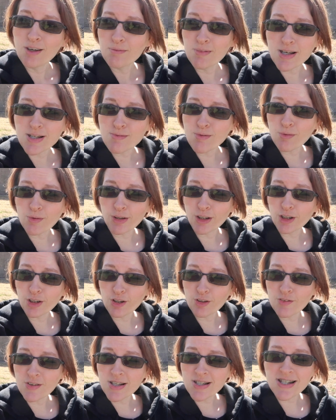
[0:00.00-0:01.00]
Makes me really
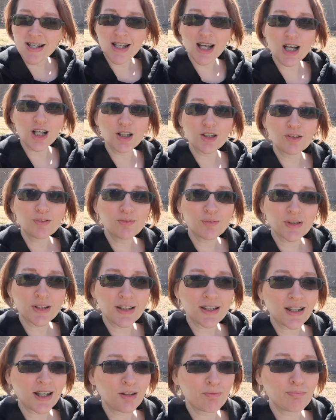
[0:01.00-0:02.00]
nervous to go with
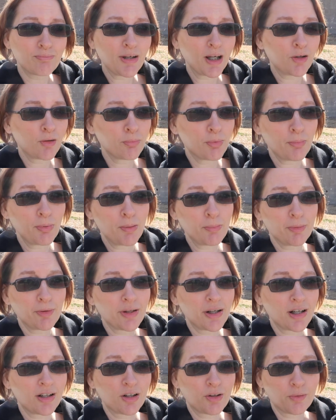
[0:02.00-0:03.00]
a big group of people
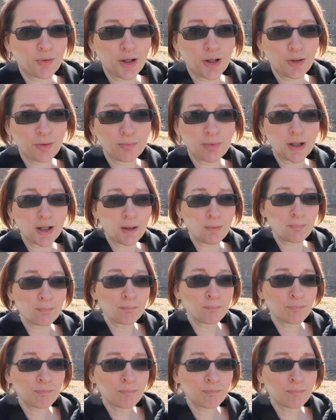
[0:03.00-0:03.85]
that I don't know but